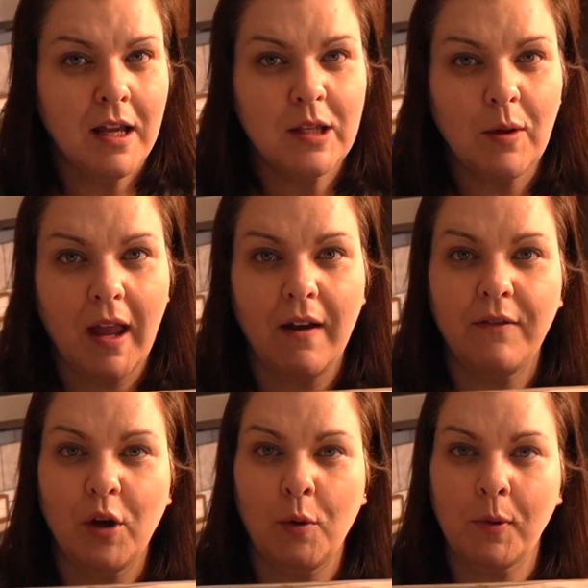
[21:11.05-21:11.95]
So I
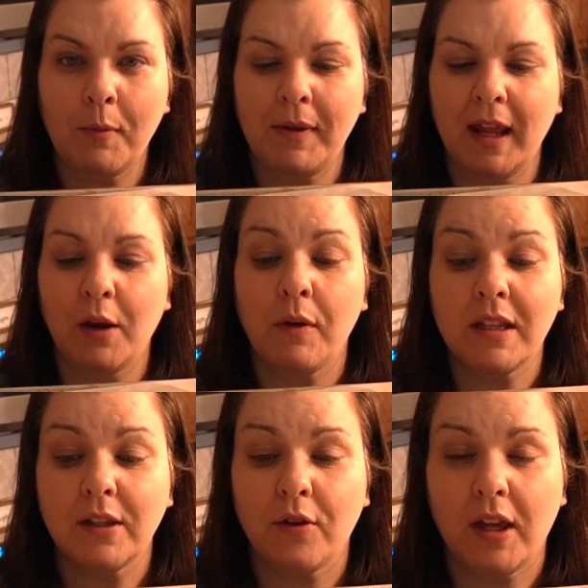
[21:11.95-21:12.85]
have the oatmeal banana
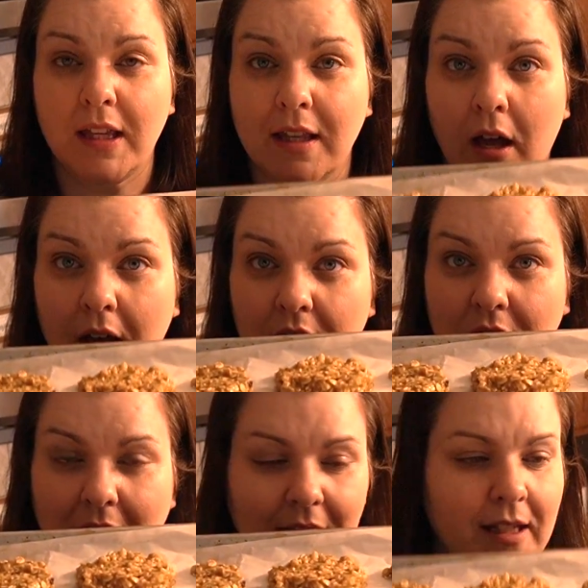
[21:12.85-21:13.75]
raisin cookies on a
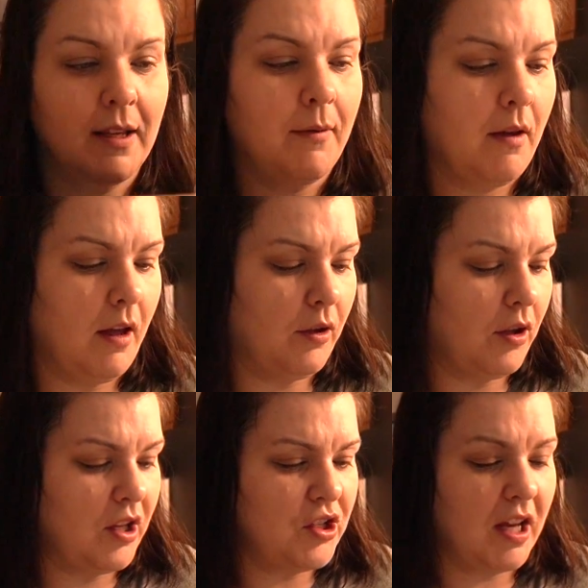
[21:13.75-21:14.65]
sheet, a
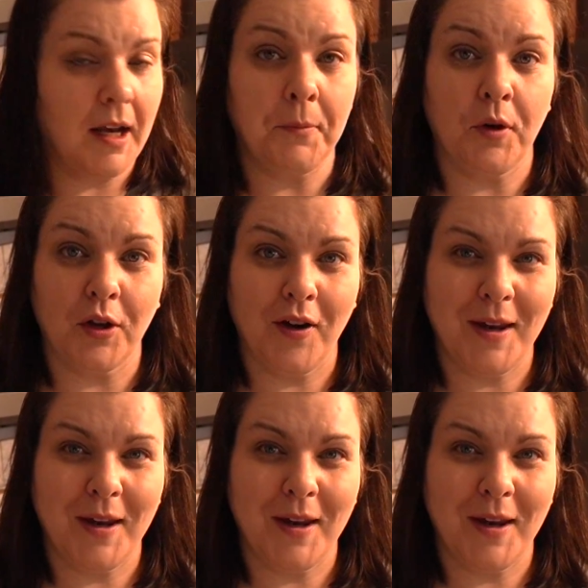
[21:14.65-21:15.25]
cookie sheet, and I'm gonna go